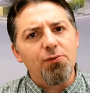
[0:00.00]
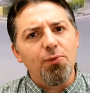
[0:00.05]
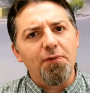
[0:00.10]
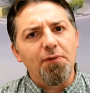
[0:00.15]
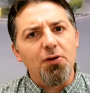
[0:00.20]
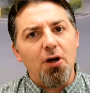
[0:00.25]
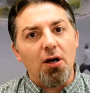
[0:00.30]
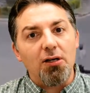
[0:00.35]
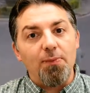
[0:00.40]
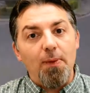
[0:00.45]
We've
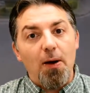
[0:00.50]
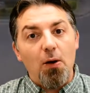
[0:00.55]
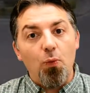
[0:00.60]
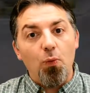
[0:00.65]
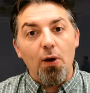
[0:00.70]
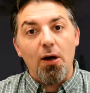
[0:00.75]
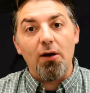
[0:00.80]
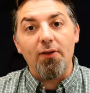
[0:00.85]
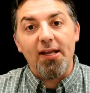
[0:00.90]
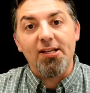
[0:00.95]
talked about
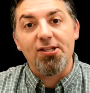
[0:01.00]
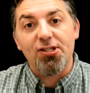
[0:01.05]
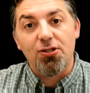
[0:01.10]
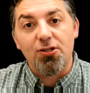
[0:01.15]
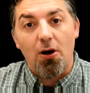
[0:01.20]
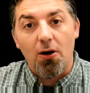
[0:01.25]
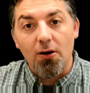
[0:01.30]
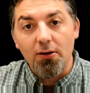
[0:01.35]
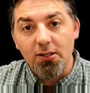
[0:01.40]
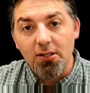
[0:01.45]
where they
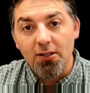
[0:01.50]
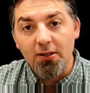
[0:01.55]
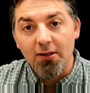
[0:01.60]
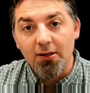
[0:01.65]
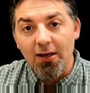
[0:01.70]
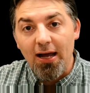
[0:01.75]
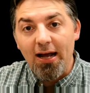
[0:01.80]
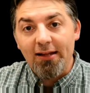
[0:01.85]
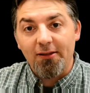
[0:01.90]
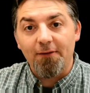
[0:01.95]
start
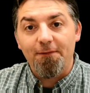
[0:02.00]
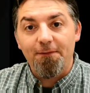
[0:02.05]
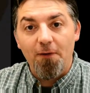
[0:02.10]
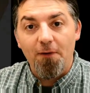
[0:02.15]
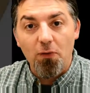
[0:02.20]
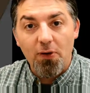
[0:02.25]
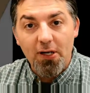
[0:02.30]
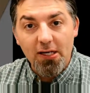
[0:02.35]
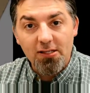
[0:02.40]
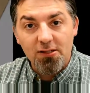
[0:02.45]
at the
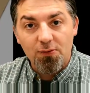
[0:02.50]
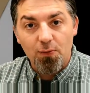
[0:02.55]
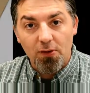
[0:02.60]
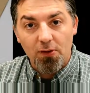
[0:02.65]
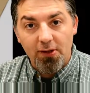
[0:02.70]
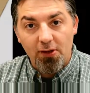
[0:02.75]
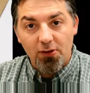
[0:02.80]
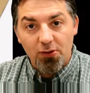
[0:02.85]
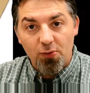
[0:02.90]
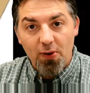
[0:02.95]
focus, where
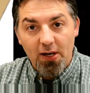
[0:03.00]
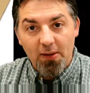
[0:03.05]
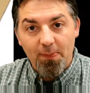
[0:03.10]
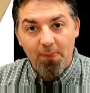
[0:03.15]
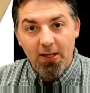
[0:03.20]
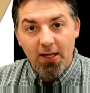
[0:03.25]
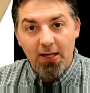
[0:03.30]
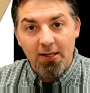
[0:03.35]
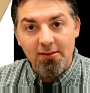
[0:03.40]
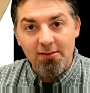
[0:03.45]
the earthquake
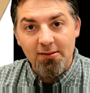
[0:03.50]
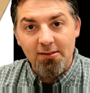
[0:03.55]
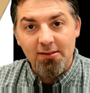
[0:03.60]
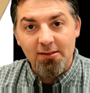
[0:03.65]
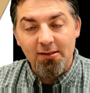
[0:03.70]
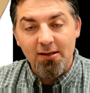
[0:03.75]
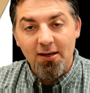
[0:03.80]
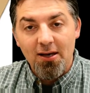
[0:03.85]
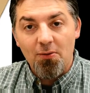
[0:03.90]
begins.